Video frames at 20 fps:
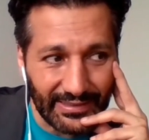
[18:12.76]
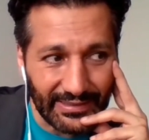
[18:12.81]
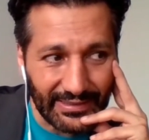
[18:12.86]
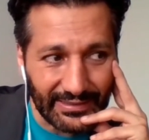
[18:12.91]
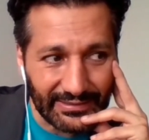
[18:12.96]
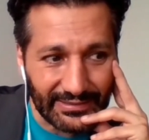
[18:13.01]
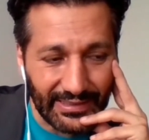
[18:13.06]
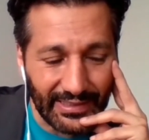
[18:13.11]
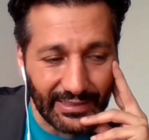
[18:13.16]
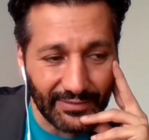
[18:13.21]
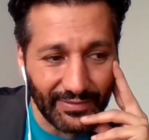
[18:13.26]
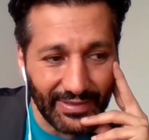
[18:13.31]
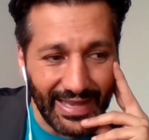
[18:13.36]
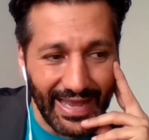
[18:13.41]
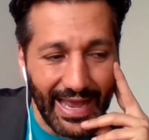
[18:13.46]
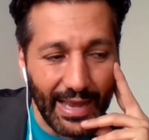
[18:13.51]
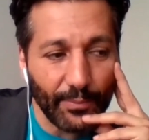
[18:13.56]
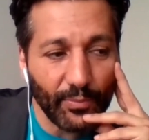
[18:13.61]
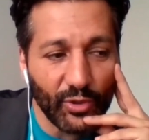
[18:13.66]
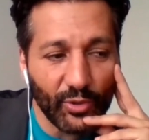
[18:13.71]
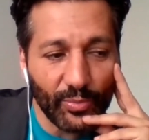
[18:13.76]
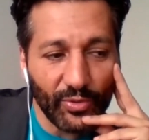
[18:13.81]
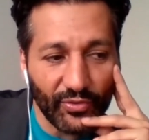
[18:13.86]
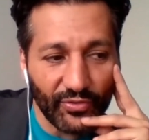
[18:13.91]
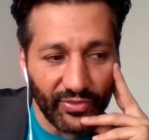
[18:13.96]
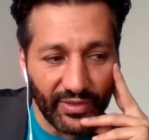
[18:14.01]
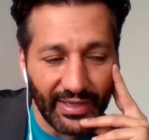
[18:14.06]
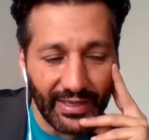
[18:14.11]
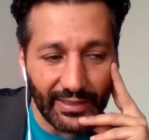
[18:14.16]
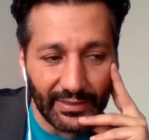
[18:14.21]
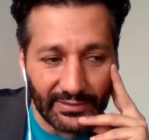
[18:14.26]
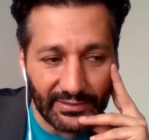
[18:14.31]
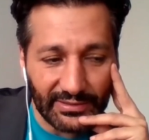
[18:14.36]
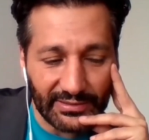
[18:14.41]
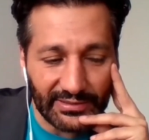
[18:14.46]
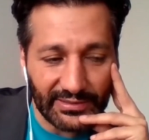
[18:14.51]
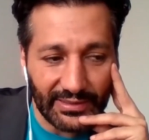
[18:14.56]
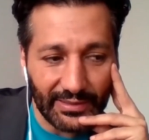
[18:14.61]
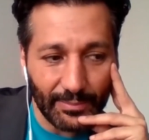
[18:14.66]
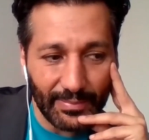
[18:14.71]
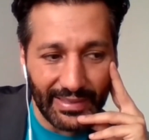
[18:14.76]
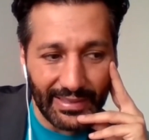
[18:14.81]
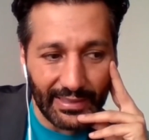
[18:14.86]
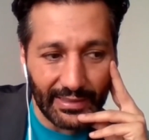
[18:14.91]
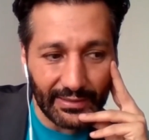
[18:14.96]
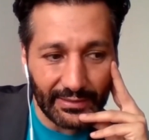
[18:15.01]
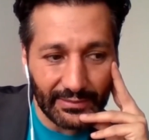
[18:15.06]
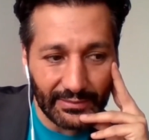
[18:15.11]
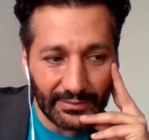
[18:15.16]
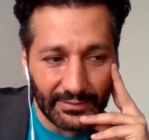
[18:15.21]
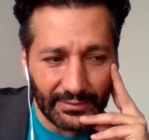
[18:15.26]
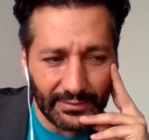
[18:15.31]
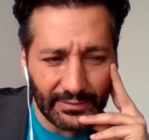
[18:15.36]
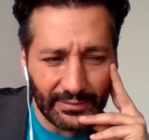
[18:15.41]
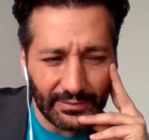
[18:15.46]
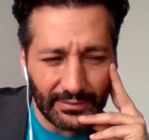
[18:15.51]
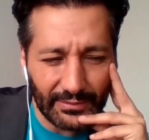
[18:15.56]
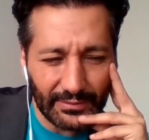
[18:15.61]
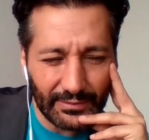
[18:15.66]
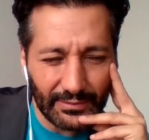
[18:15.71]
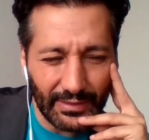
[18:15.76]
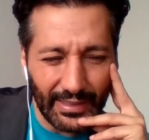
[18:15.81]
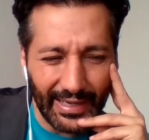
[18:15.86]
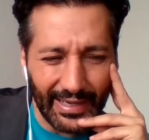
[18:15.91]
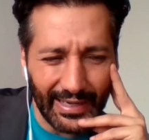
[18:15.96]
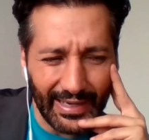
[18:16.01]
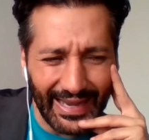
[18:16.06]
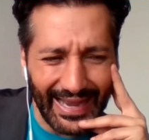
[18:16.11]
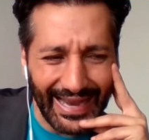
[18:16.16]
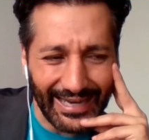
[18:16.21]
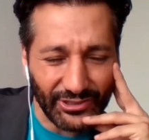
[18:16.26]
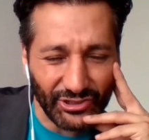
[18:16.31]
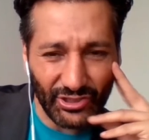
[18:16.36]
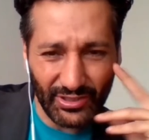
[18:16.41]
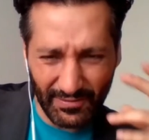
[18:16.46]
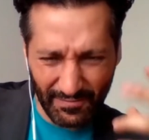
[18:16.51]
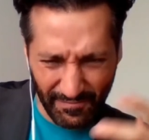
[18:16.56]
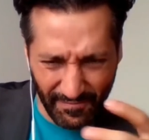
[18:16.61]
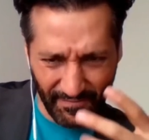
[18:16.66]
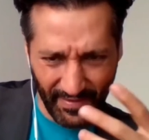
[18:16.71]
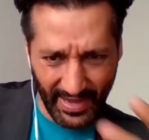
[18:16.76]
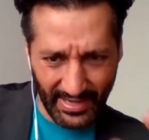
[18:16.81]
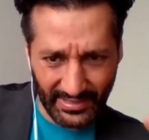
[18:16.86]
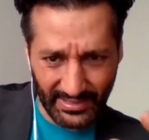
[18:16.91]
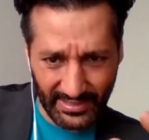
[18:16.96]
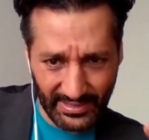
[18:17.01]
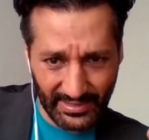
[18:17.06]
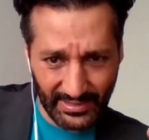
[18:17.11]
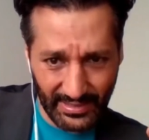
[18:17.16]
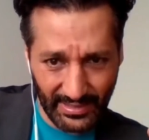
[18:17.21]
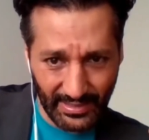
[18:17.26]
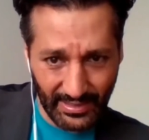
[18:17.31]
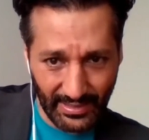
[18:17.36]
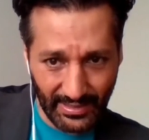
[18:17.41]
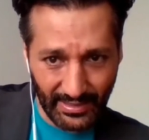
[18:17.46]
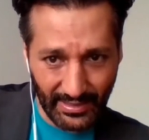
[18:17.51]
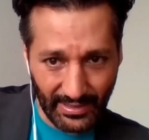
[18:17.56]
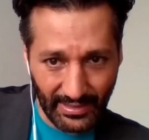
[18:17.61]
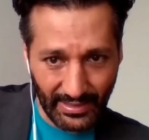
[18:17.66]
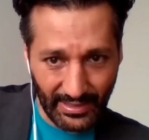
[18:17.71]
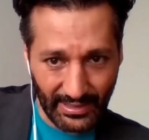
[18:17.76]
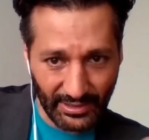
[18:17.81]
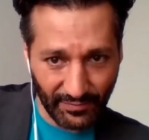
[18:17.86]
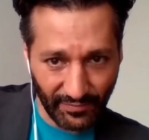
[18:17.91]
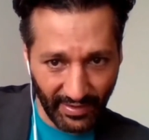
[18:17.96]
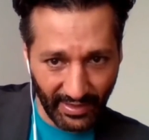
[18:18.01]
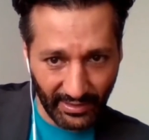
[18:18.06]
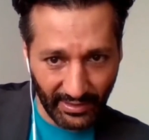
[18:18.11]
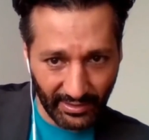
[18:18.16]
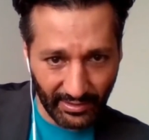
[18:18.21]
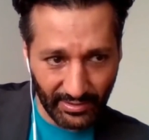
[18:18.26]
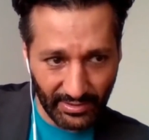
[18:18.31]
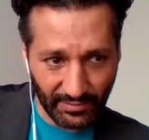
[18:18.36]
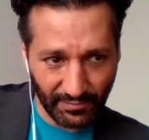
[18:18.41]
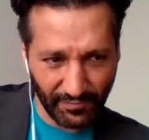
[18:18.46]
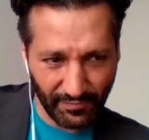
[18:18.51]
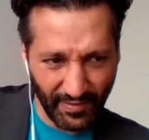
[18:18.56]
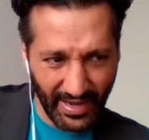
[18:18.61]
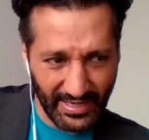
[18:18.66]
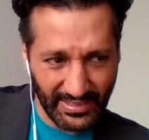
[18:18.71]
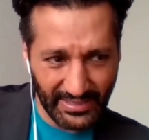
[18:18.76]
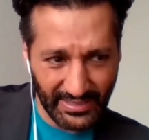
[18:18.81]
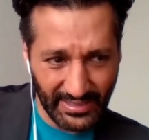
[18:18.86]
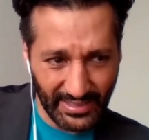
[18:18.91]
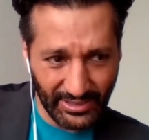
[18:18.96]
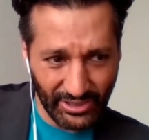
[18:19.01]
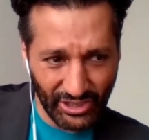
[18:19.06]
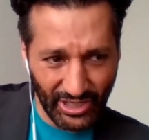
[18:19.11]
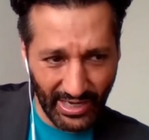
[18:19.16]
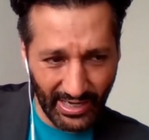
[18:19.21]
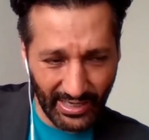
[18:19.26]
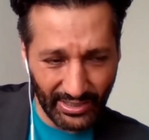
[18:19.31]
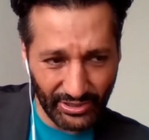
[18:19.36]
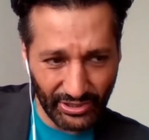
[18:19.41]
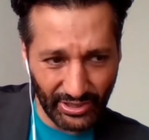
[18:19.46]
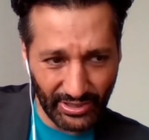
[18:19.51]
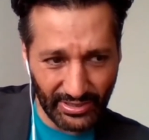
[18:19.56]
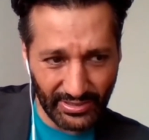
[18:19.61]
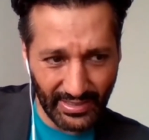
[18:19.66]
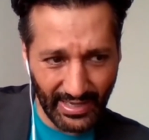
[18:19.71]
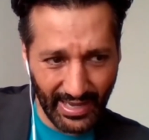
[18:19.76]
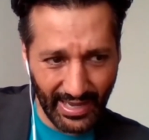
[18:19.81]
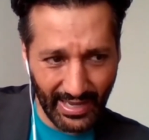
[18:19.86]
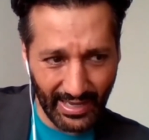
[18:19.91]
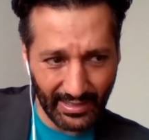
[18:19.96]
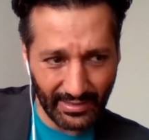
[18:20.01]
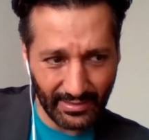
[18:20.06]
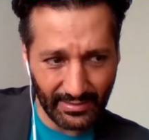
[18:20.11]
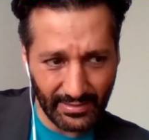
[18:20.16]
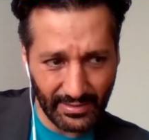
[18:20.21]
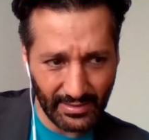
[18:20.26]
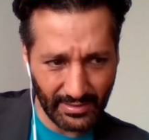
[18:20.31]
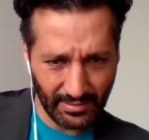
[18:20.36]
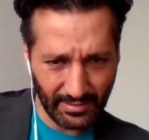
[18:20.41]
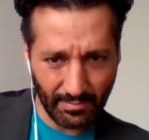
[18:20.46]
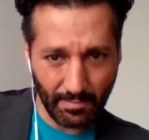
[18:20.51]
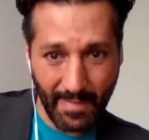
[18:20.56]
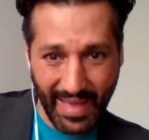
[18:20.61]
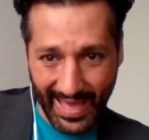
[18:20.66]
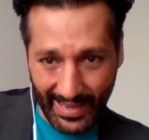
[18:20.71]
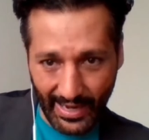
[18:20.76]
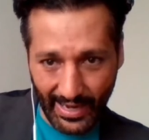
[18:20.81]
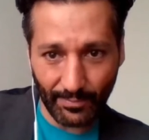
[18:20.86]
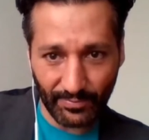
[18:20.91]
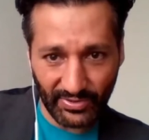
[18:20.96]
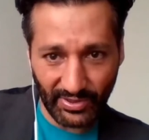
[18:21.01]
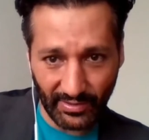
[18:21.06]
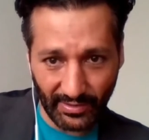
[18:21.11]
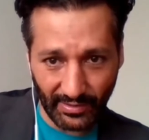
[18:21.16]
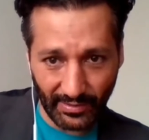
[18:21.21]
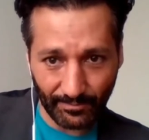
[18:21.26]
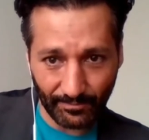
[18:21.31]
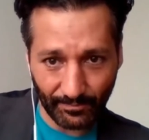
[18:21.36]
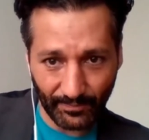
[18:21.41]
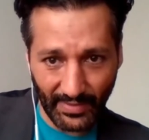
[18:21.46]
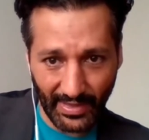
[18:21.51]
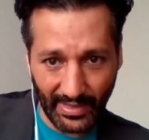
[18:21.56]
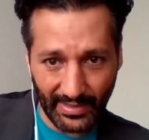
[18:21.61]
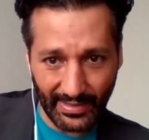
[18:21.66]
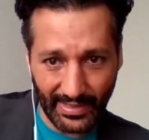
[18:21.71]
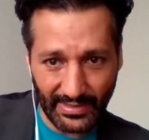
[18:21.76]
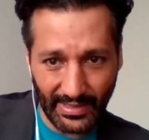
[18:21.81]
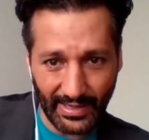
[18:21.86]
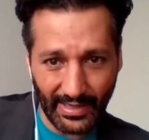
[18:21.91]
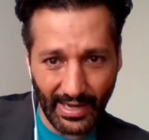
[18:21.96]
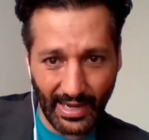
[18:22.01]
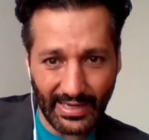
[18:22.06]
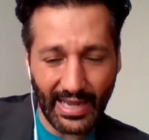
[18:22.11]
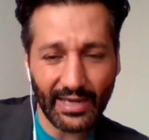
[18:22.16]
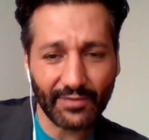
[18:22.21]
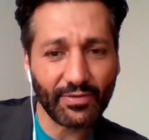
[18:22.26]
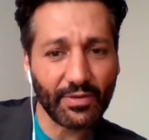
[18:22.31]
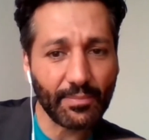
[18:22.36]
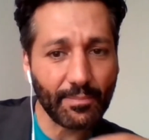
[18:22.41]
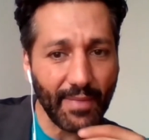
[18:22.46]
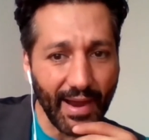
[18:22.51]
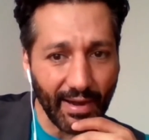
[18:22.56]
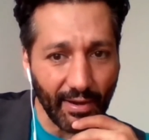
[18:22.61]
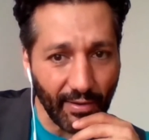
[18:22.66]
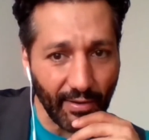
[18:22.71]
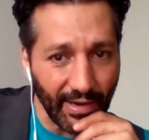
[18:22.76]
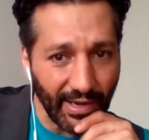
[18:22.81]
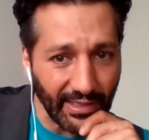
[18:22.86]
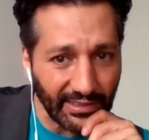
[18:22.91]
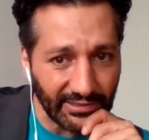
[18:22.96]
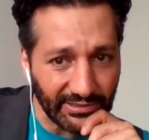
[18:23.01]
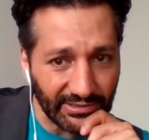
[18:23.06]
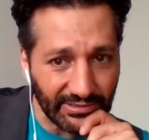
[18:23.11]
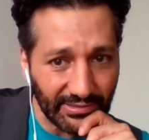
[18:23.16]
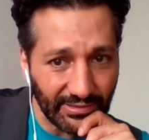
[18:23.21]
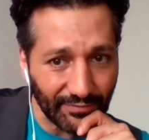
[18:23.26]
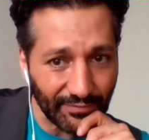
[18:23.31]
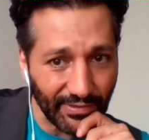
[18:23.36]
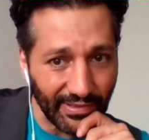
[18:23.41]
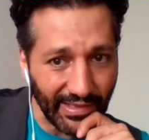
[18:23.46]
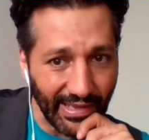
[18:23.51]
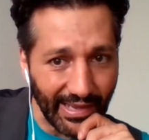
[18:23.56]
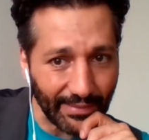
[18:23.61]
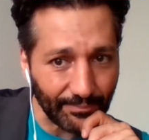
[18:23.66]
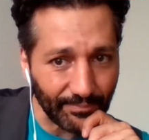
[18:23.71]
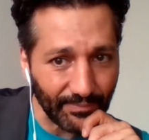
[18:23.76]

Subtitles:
kind of an admirable thing to see a man actually face his failures, face his challenges, and man up to them. And I kind of admire Alex for that.